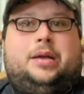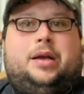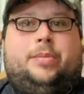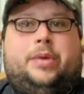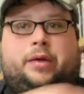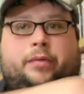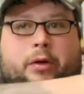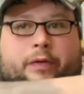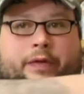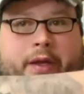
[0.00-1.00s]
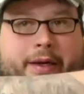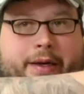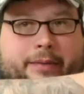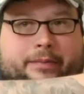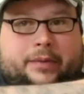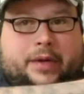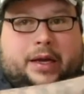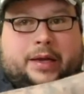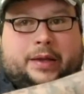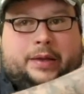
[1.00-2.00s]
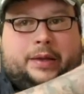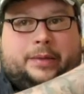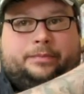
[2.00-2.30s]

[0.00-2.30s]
American Werewolf in London, the